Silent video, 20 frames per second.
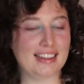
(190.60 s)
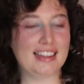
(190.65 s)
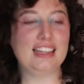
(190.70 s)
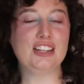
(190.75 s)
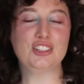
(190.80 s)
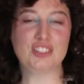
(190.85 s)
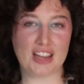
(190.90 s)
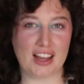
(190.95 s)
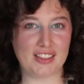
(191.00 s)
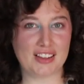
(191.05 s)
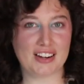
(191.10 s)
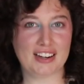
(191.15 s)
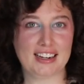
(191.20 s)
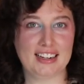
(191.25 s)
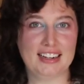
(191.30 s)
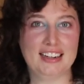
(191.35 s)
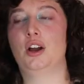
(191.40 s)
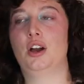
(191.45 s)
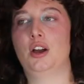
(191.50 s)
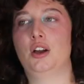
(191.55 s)
each
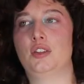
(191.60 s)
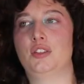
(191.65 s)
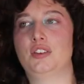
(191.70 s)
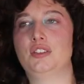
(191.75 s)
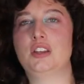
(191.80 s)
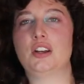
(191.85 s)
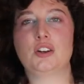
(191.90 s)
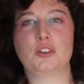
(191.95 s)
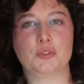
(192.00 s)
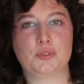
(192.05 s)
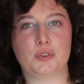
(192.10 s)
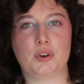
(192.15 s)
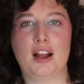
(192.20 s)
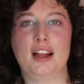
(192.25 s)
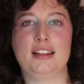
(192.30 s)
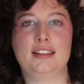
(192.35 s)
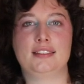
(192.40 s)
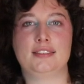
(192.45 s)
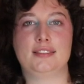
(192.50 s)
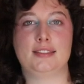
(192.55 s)
other the center
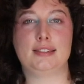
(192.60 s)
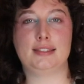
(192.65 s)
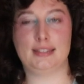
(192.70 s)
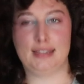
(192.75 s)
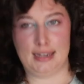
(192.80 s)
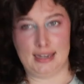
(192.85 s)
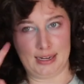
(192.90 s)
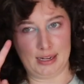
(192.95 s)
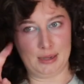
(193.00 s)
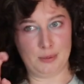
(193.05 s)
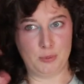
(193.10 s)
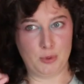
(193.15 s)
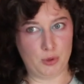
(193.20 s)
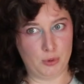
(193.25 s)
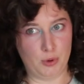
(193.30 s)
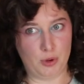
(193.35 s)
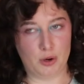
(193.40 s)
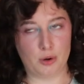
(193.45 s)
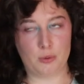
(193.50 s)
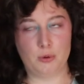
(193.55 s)
front seam,
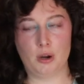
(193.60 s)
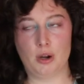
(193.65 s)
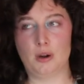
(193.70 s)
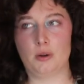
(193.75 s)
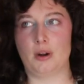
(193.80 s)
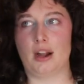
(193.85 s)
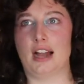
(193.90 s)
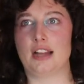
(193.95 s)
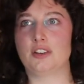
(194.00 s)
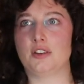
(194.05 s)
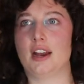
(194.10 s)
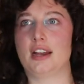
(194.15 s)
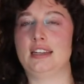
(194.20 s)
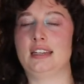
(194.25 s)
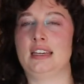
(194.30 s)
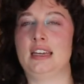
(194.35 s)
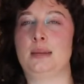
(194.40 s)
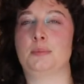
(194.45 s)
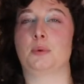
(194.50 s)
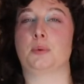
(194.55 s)
quote unquote, I tried
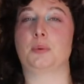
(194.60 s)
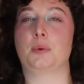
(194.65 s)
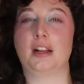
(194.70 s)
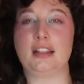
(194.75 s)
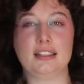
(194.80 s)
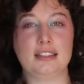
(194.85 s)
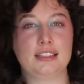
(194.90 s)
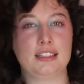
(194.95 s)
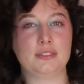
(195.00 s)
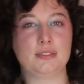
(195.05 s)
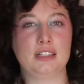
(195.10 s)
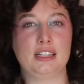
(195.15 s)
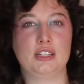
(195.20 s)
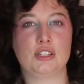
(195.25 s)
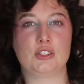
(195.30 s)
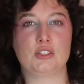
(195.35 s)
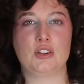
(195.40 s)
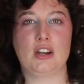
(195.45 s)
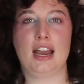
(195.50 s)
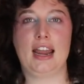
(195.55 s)
to keep relatively
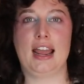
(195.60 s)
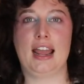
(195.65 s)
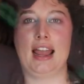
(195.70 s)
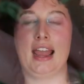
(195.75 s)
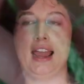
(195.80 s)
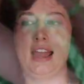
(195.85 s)
straight